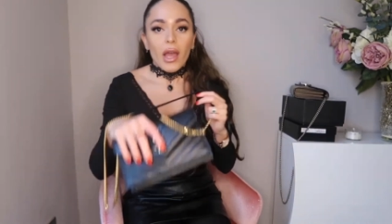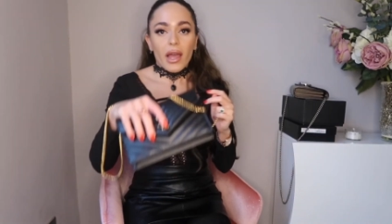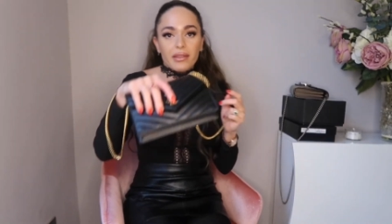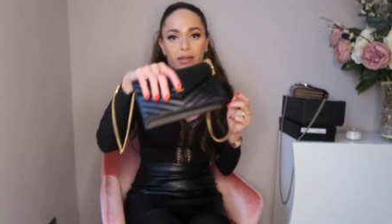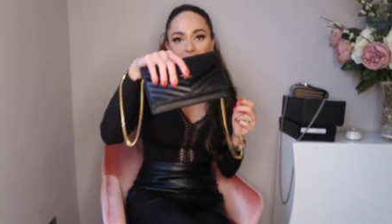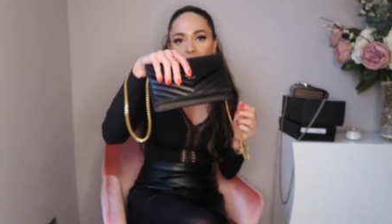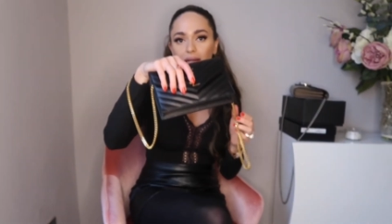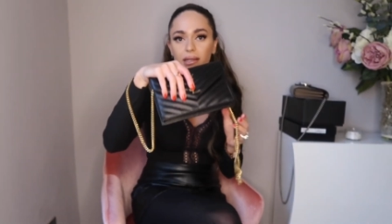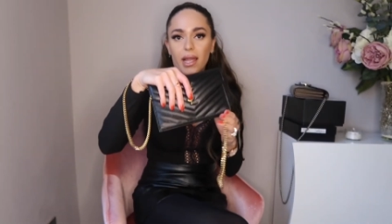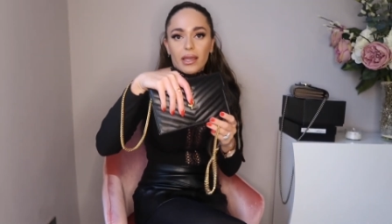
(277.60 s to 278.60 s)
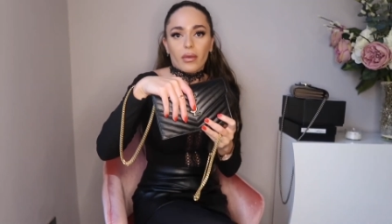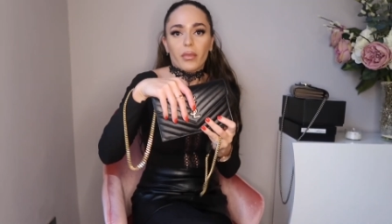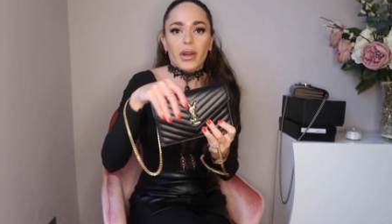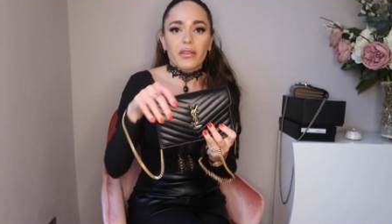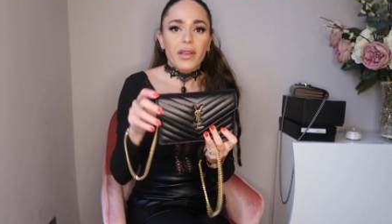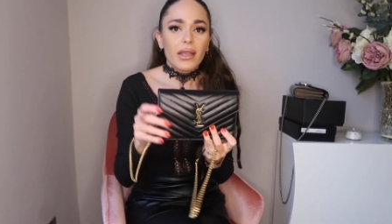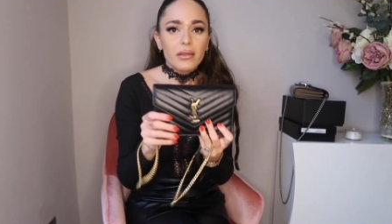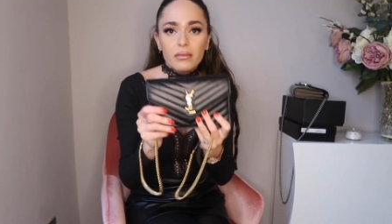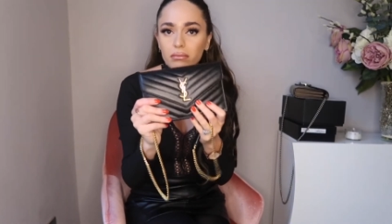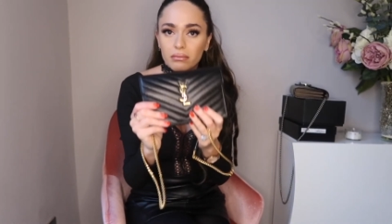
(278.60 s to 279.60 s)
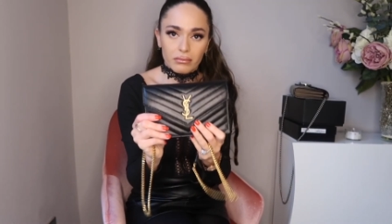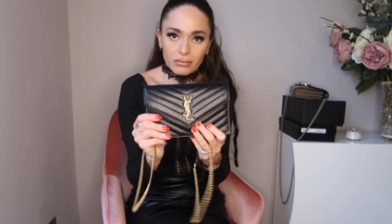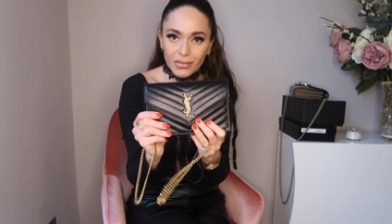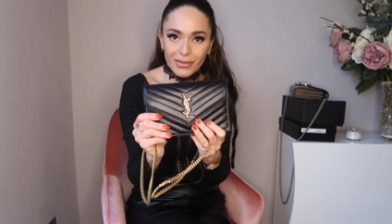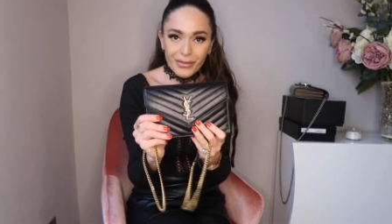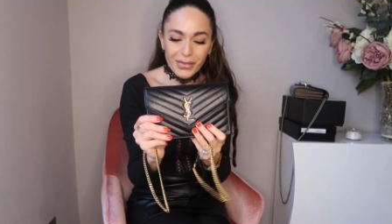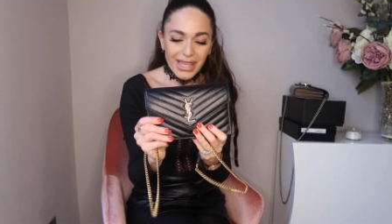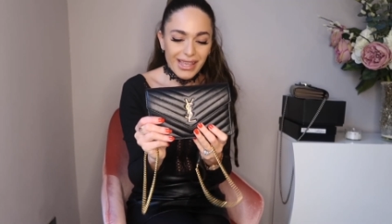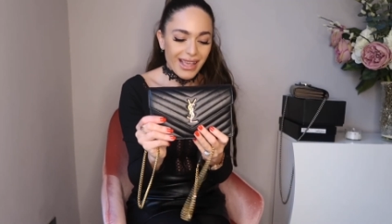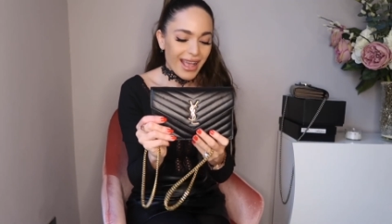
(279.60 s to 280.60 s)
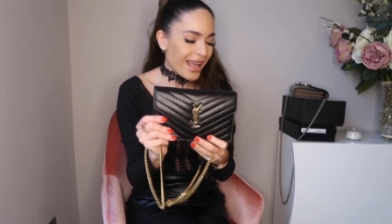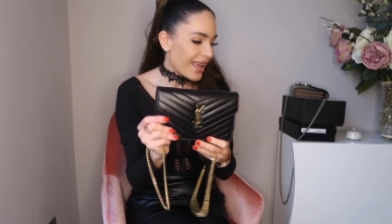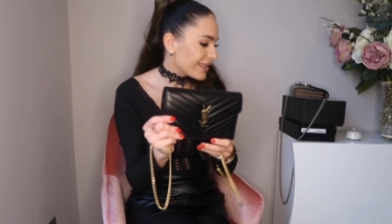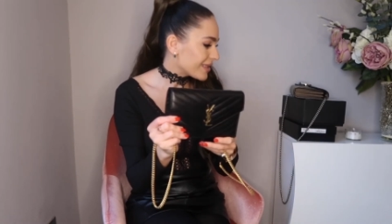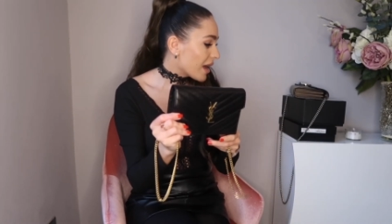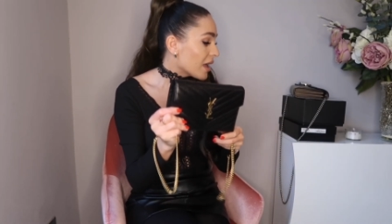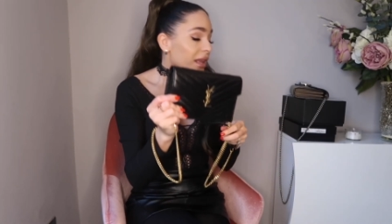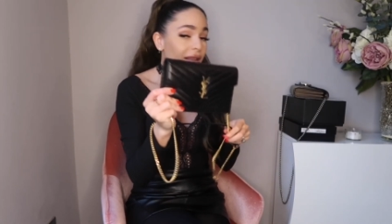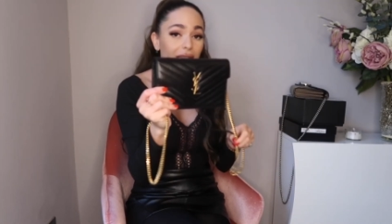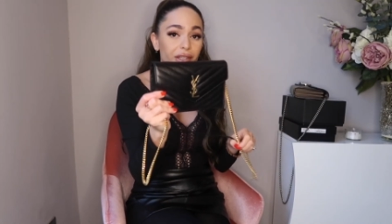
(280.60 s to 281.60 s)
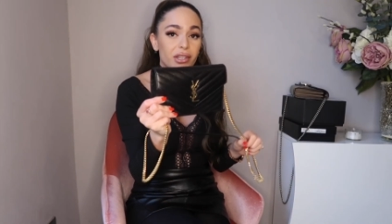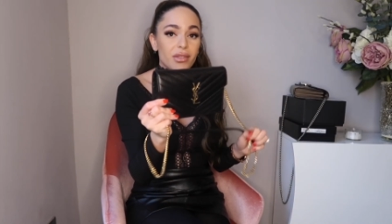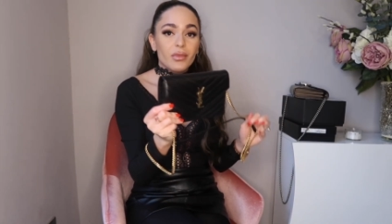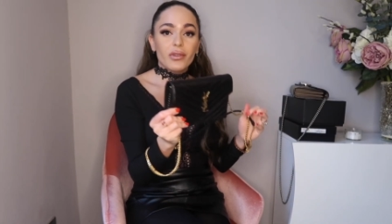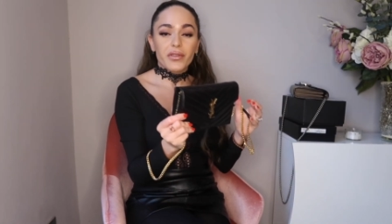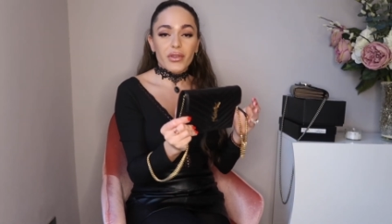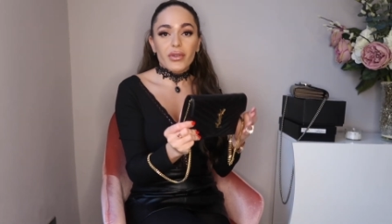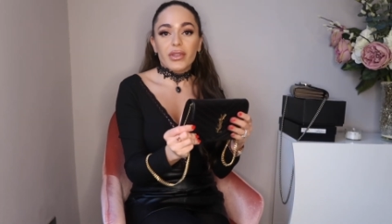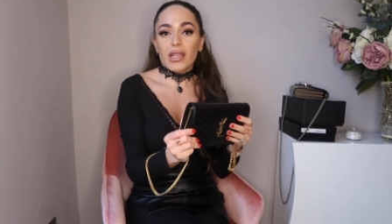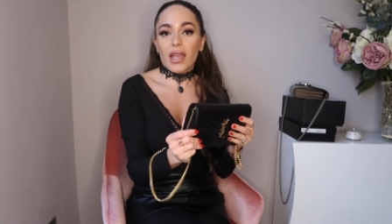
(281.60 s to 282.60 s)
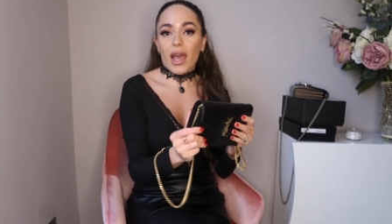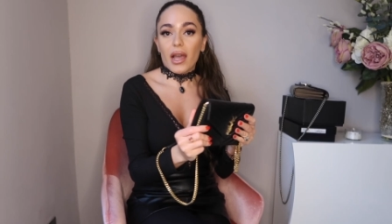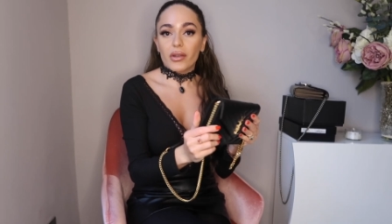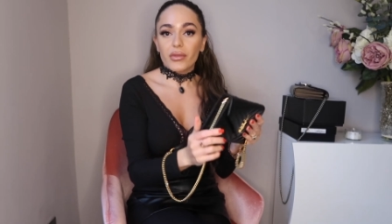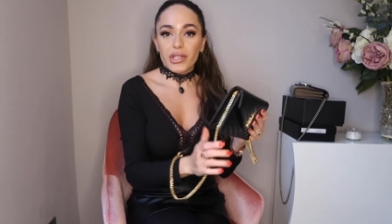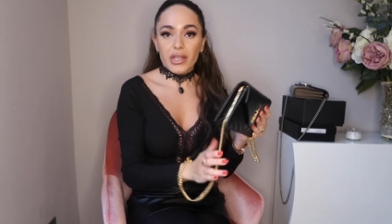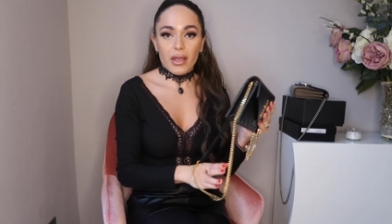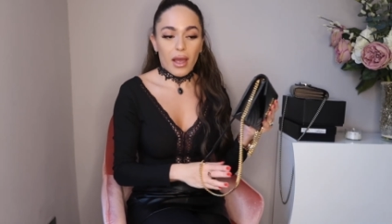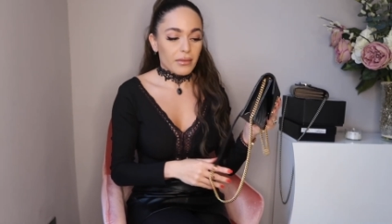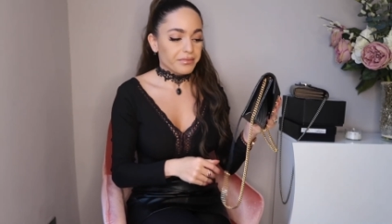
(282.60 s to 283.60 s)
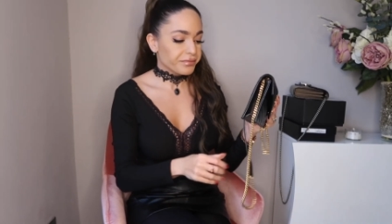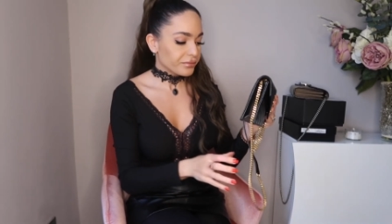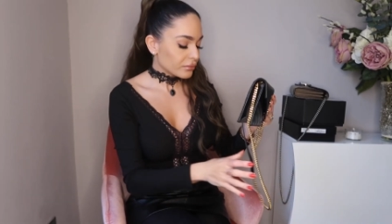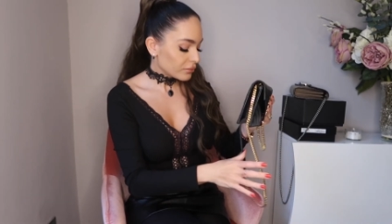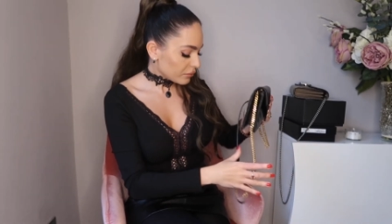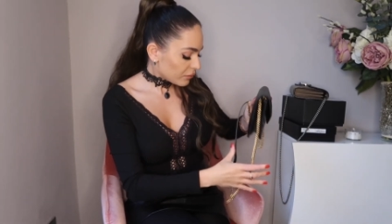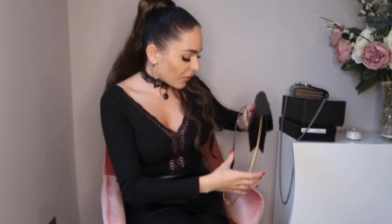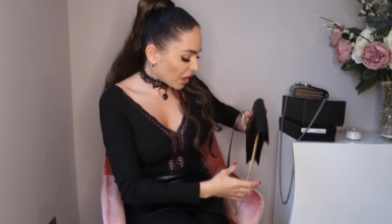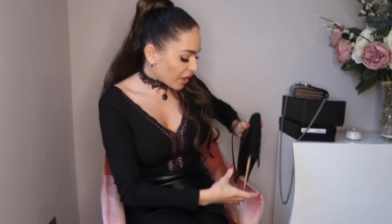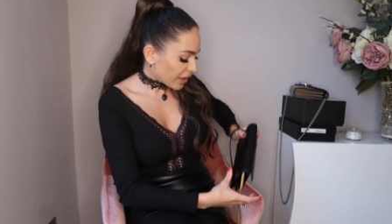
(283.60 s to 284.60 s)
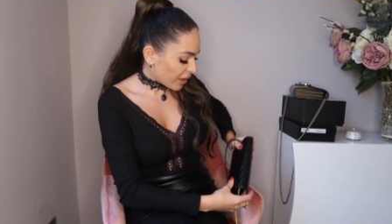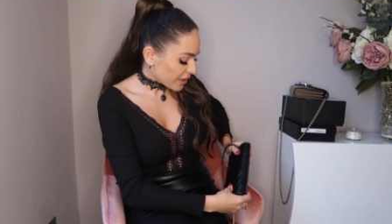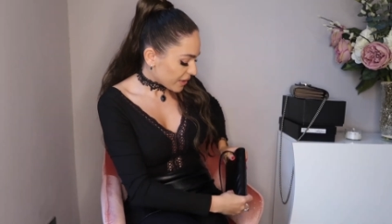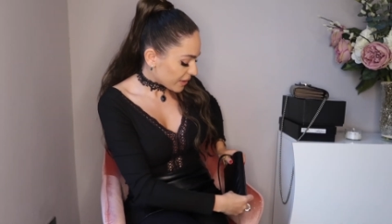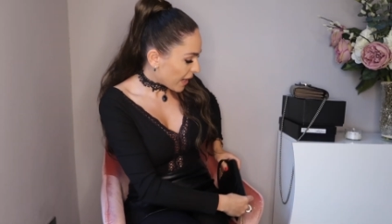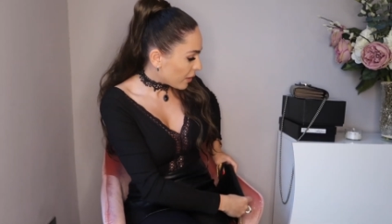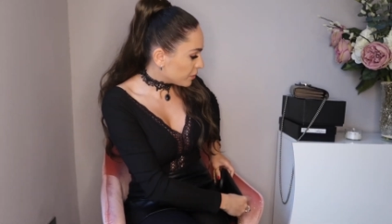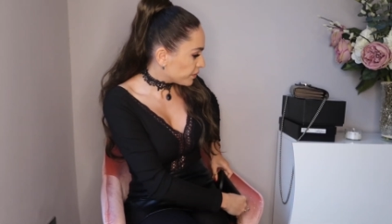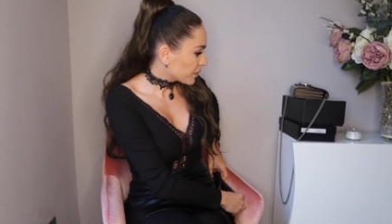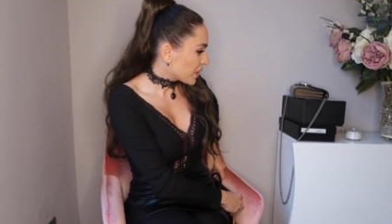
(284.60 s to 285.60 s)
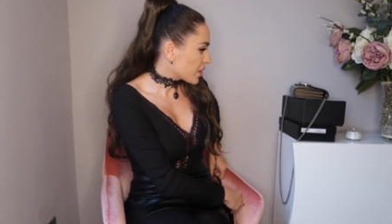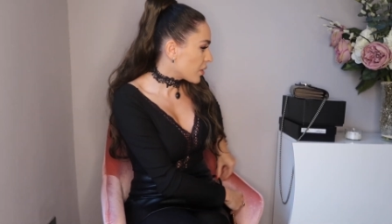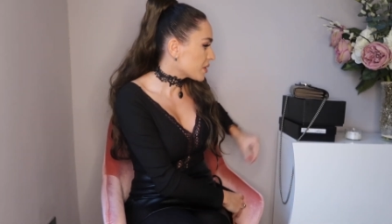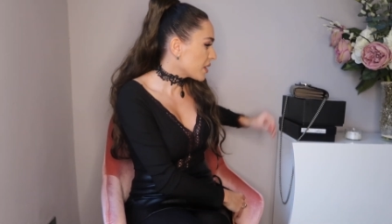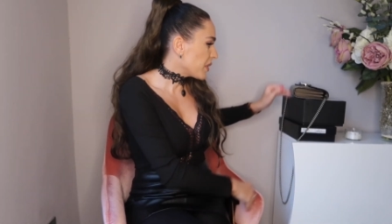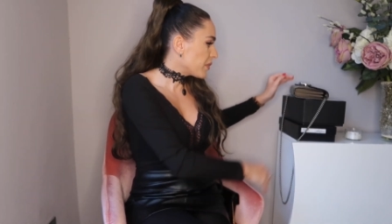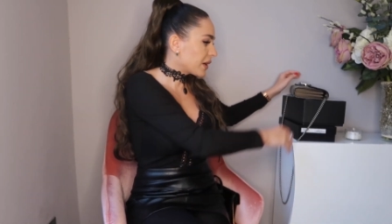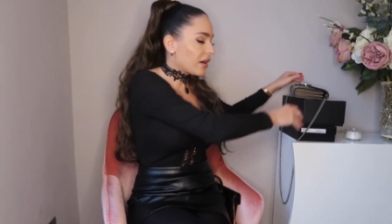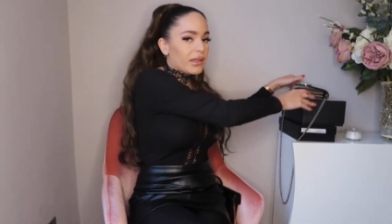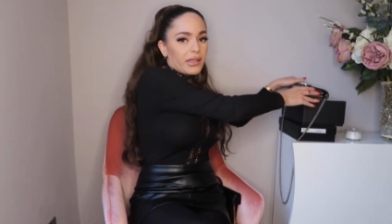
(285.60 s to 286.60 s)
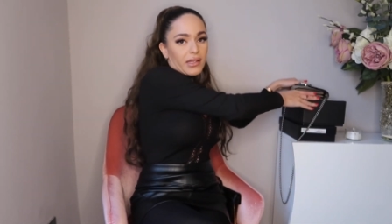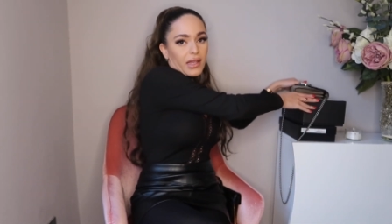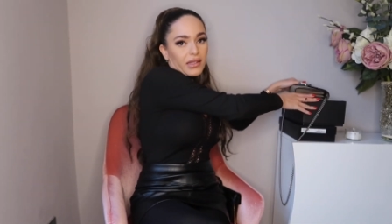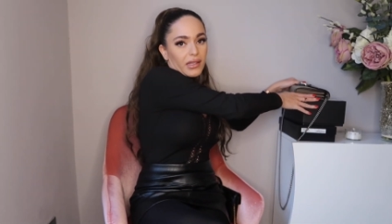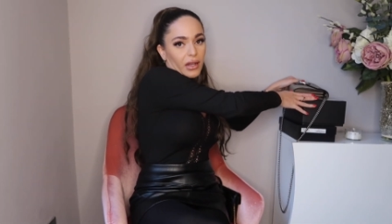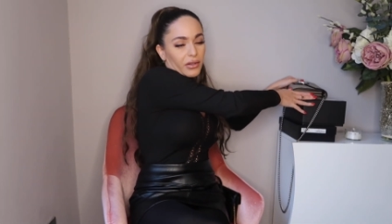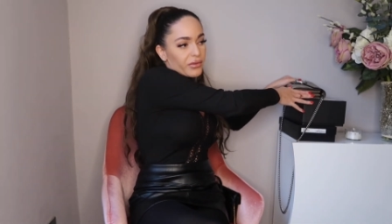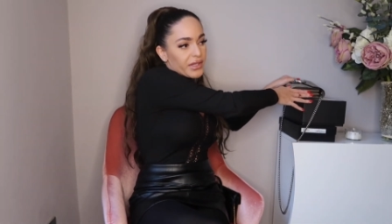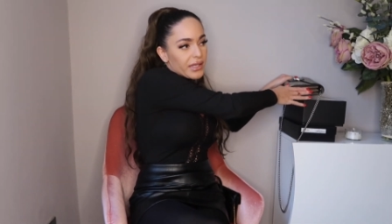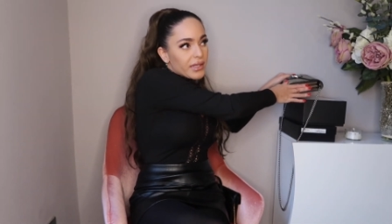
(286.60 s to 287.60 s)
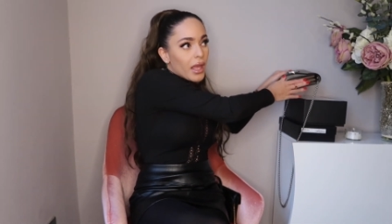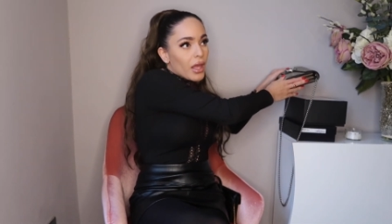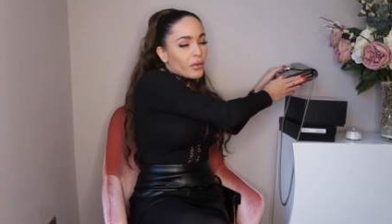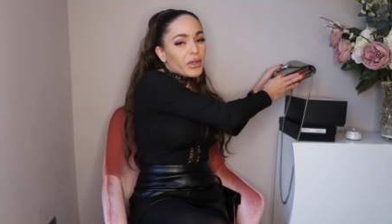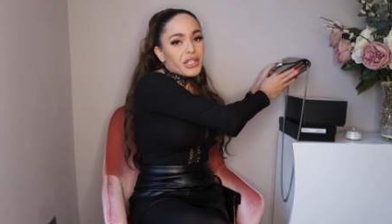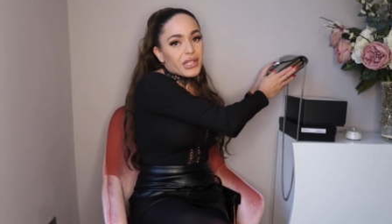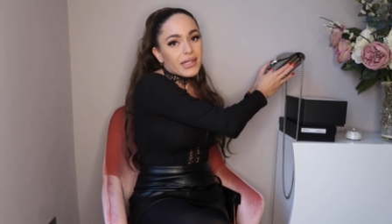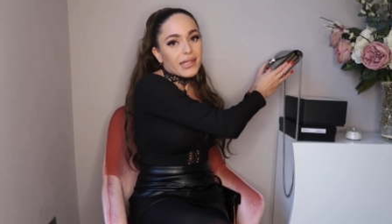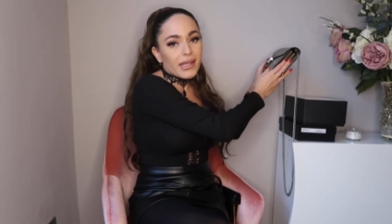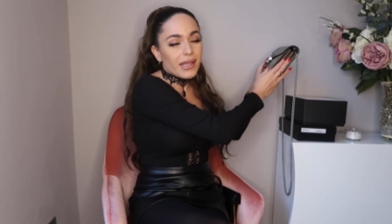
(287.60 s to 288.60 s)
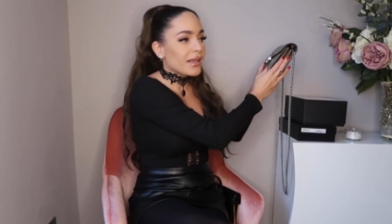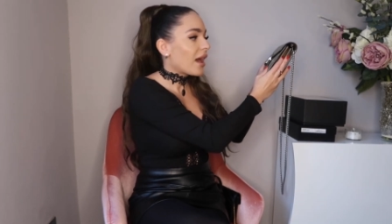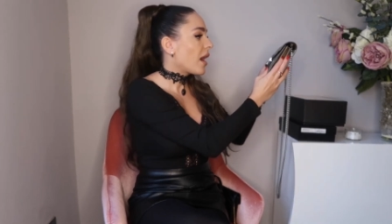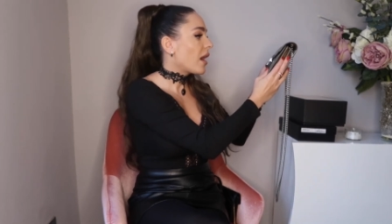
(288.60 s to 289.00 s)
I think this is like perfect for me. And let's just move to the Gucci Dionysus now. So some people call it a Dionysus, which is the